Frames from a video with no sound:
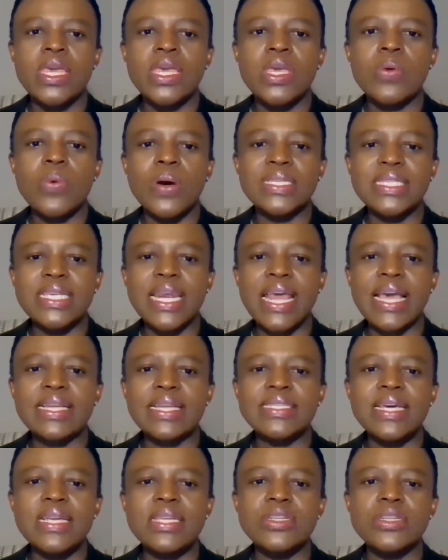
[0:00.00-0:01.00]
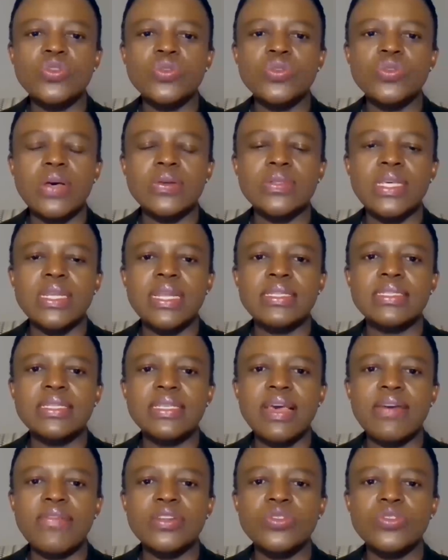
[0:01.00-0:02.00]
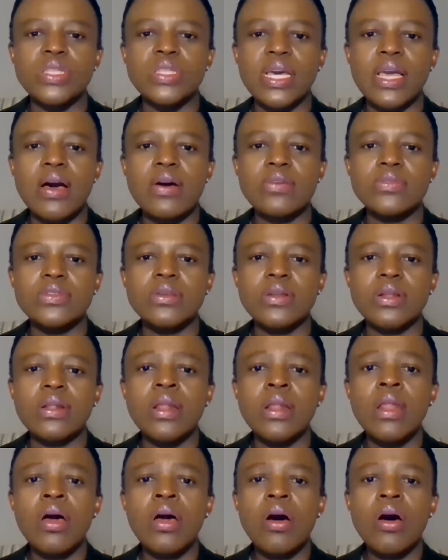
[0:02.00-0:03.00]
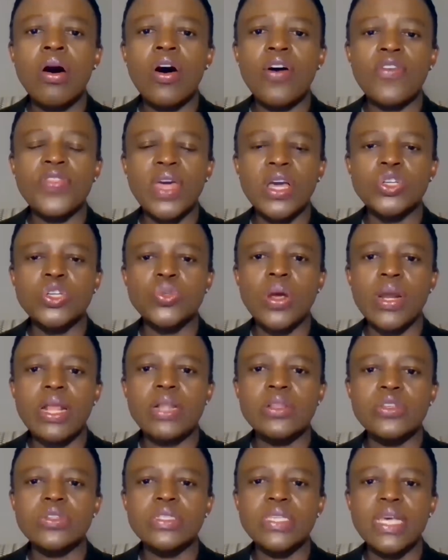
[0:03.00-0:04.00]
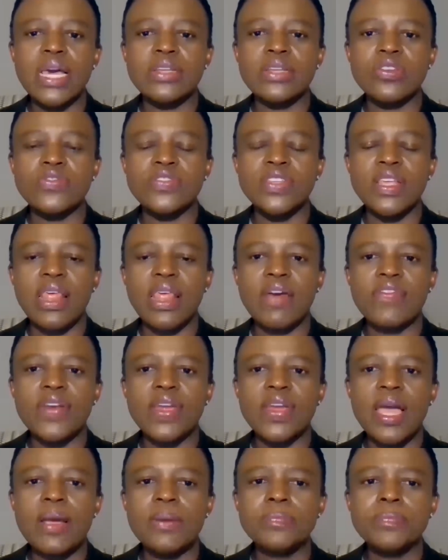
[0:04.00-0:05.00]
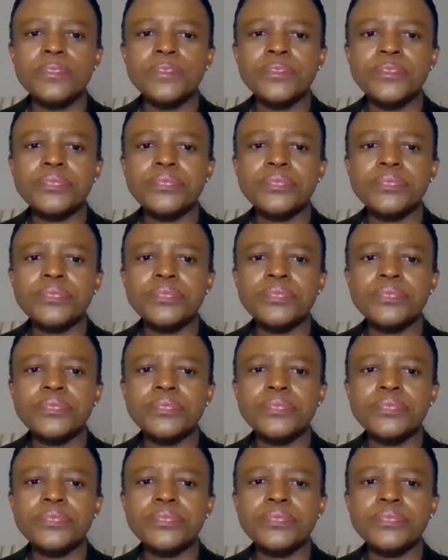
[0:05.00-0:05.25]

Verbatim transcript: He was elected in 2007 to the Council of the Actuarial Society of South Africa